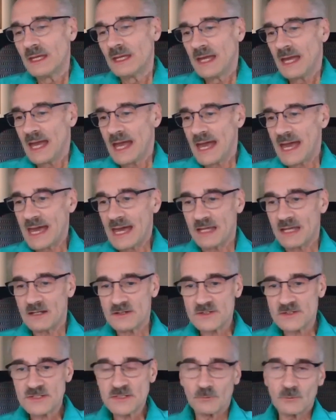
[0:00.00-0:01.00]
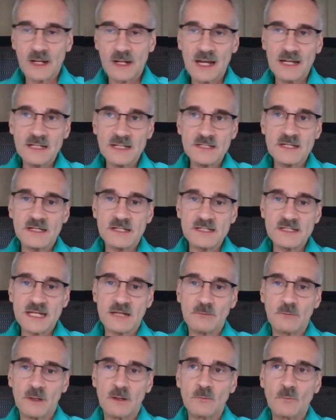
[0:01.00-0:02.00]
And so what I did is I
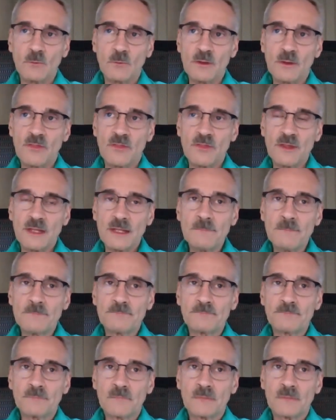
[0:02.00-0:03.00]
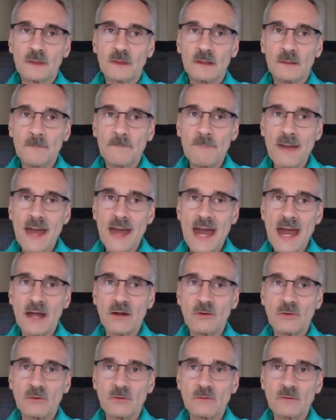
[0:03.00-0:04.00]
went with the
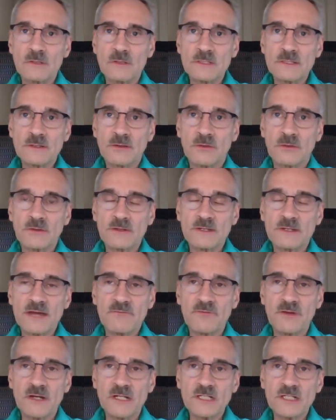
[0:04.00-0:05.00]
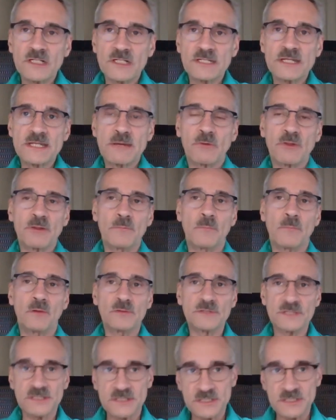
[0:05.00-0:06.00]
patterns, the definitions that were the
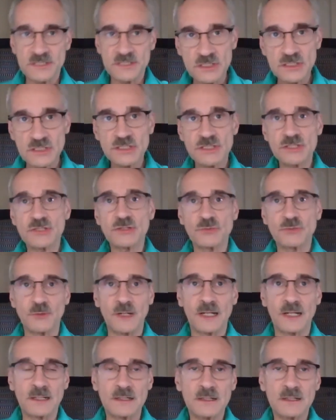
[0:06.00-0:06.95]
most strict.